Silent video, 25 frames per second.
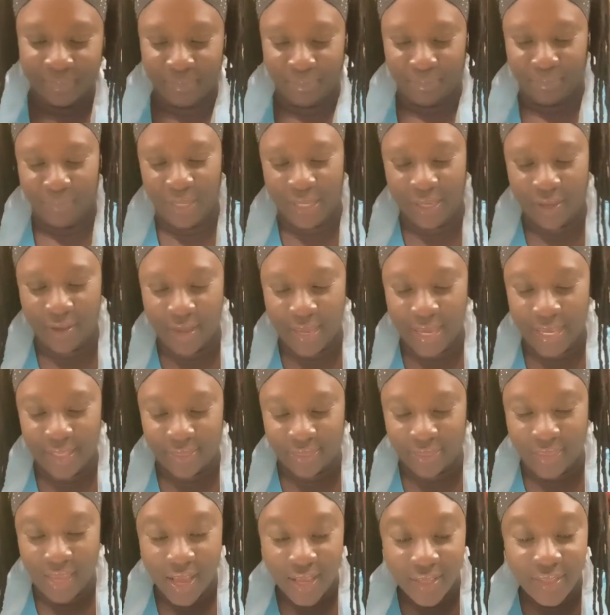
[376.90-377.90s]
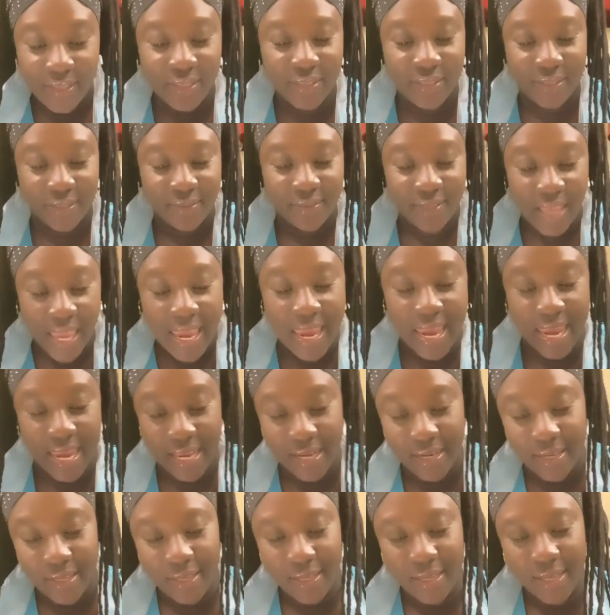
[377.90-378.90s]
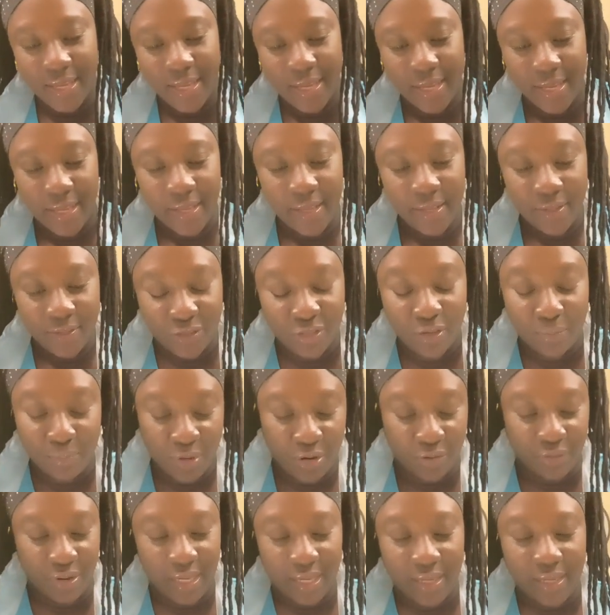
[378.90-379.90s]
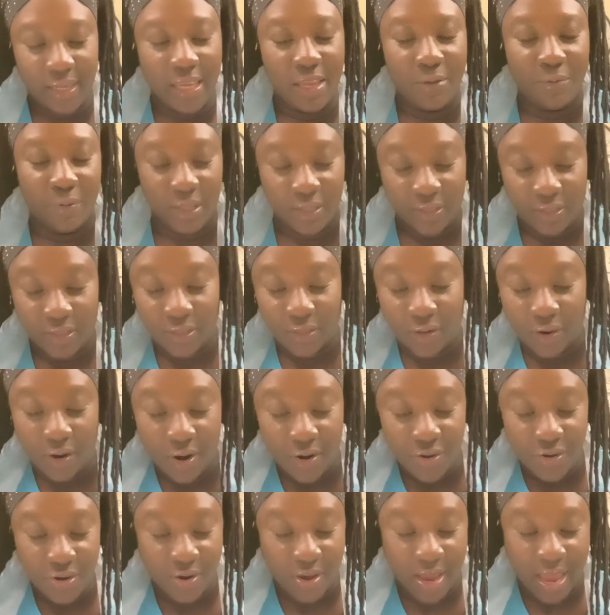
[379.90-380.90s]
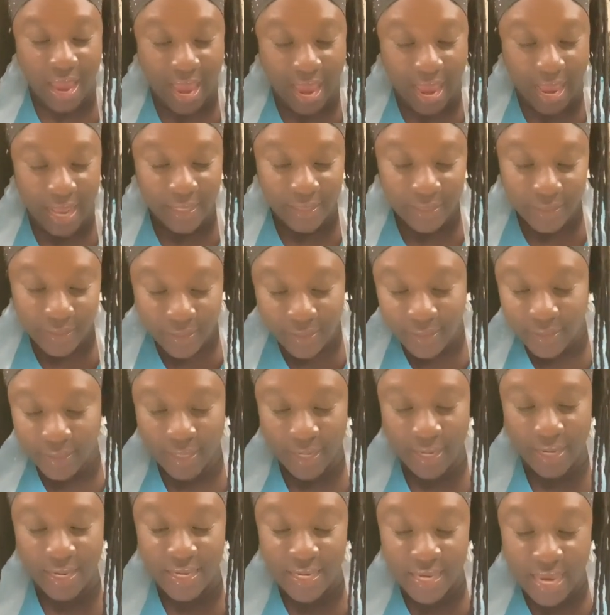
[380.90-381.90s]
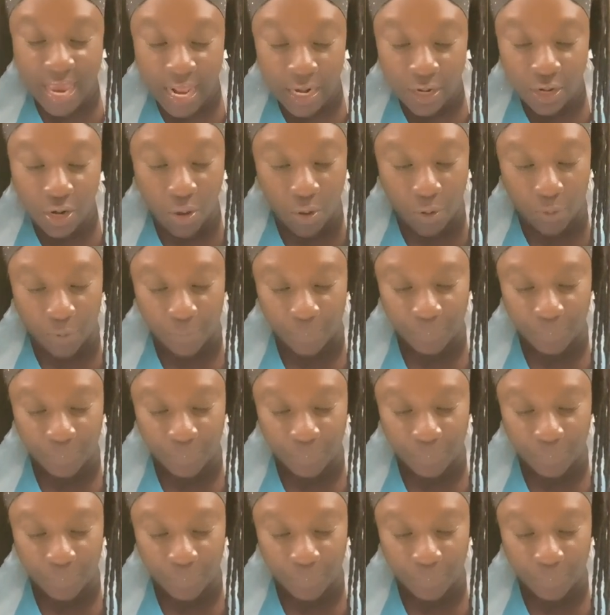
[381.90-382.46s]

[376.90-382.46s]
because it does stain. Turmeric, it will turn your hands yellow.